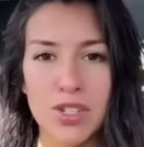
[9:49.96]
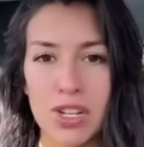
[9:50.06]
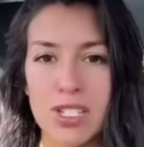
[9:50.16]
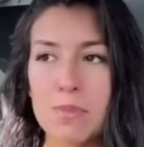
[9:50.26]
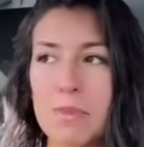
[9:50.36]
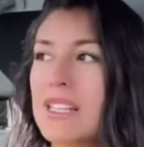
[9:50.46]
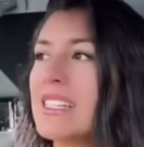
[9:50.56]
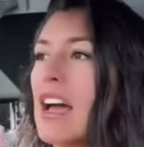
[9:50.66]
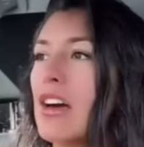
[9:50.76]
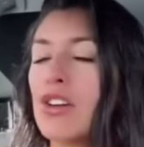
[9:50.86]
Her speaks
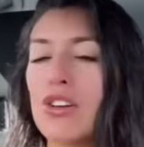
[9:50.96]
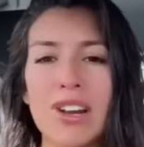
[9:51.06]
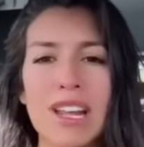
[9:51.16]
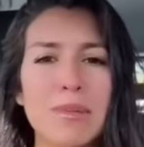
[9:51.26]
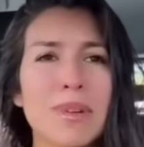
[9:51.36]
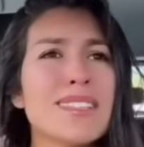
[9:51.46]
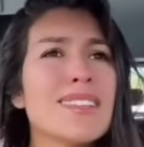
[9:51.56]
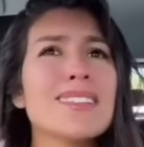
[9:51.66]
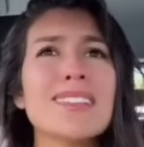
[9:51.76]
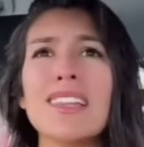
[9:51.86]
down on her name,
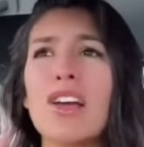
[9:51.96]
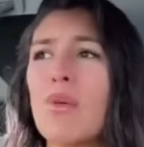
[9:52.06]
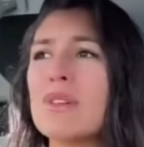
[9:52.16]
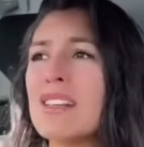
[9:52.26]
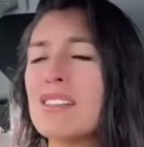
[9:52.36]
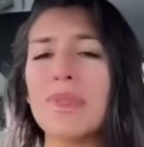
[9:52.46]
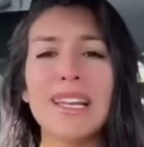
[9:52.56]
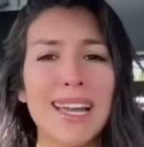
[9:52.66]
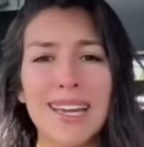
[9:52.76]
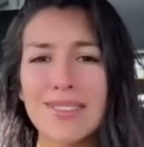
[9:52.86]
consistently always has something
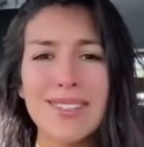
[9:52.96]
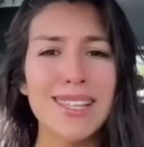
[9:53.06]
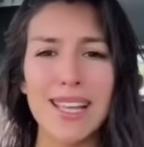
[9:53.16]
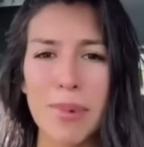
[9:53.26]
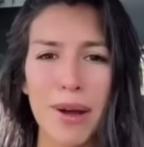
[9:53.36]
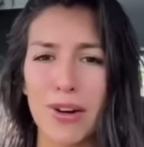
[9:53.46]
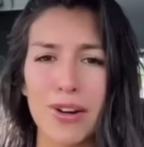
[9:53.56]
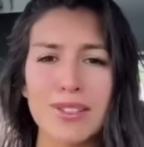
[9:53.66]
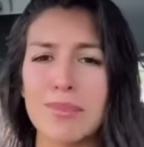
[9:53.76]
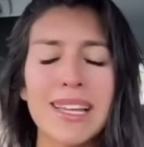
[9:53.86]
negative to say about her,
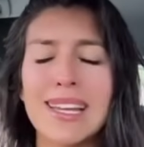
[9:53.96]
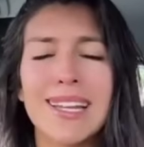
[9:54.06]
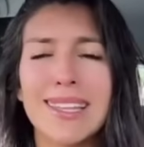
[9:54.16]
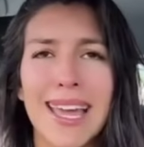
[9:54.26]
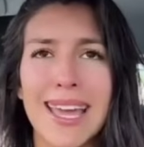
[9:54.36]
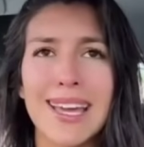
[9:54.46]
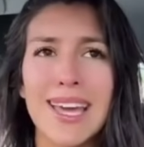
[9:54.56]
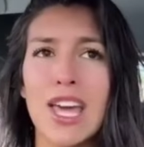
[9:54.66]
something he didn't like.